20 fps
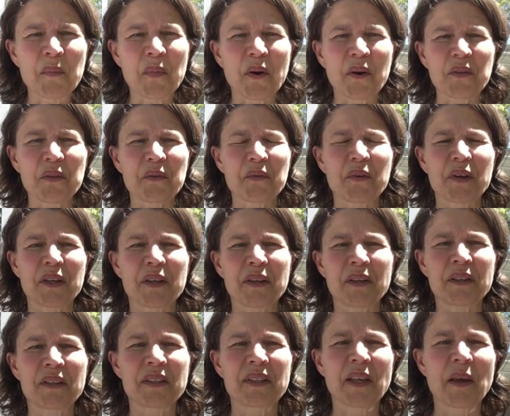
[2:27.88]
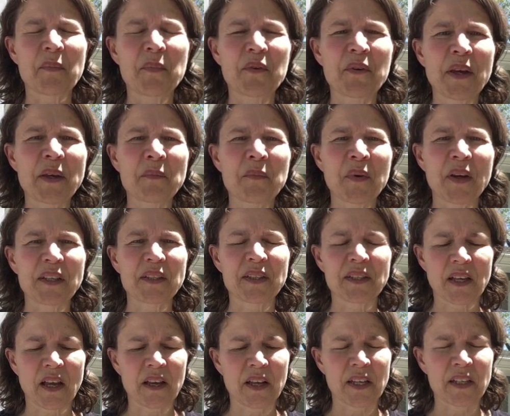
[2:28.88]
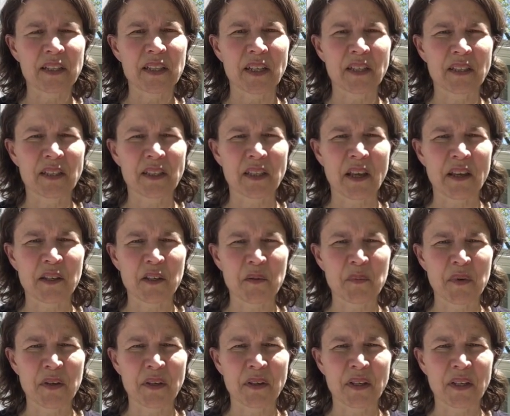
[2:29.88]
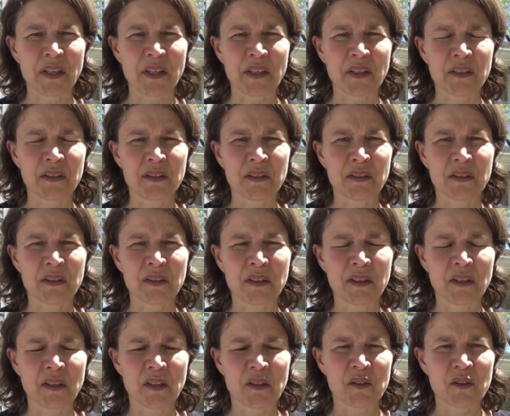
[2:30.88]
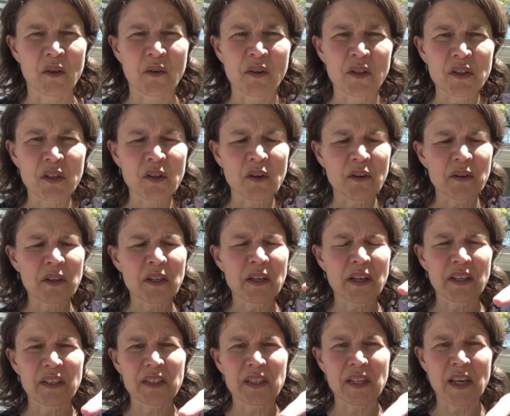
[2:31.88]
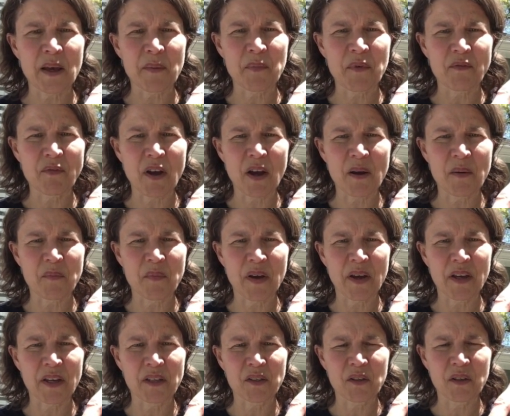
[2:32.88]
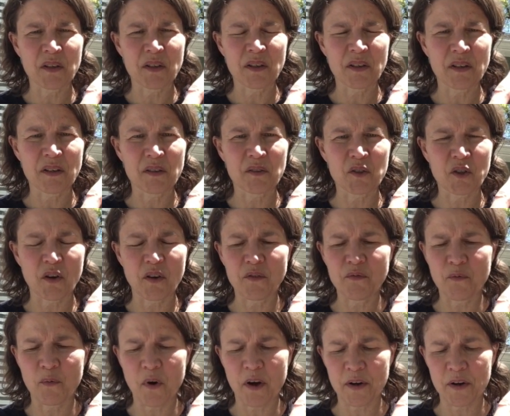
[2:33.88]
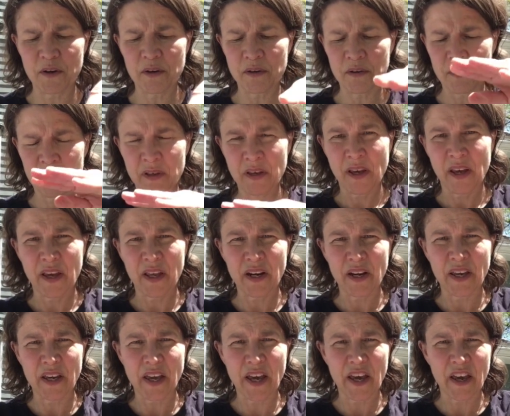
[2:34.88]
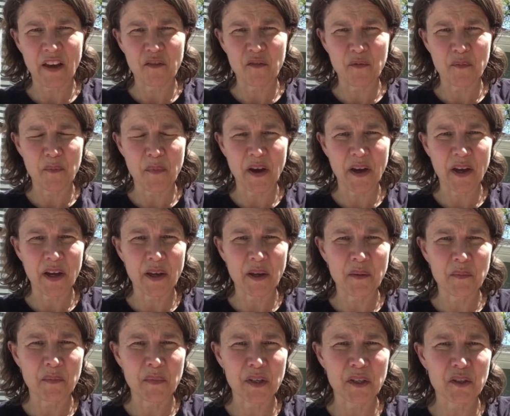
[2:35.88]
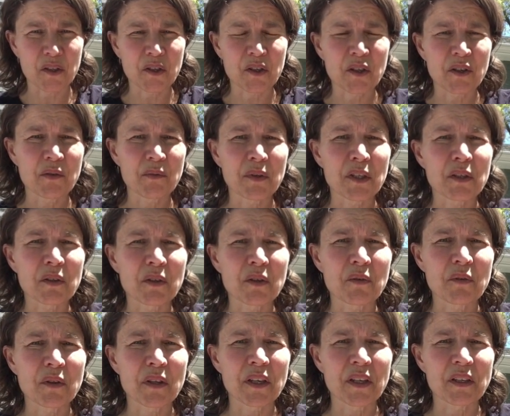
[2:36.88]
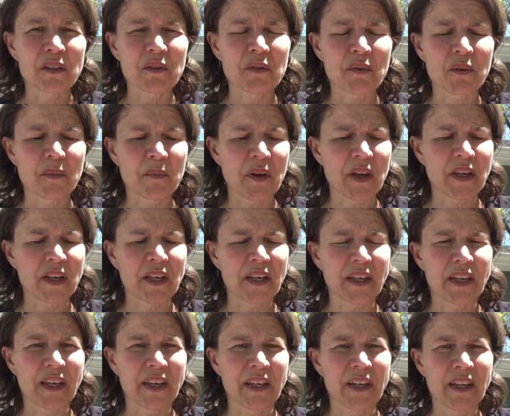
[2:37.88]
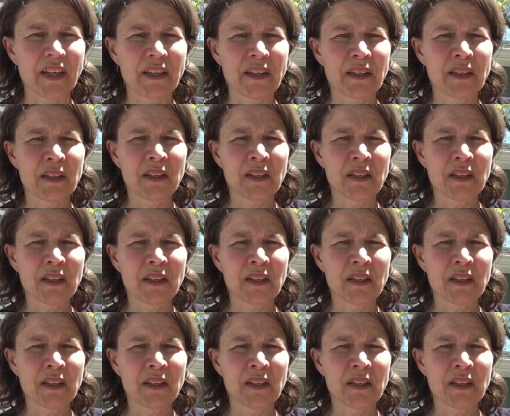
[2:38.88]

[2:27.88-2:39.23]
Part 3, separate by size and solubility. So to start the next step, I've got my jar of water and I have my mixture with 2 things remaining in it.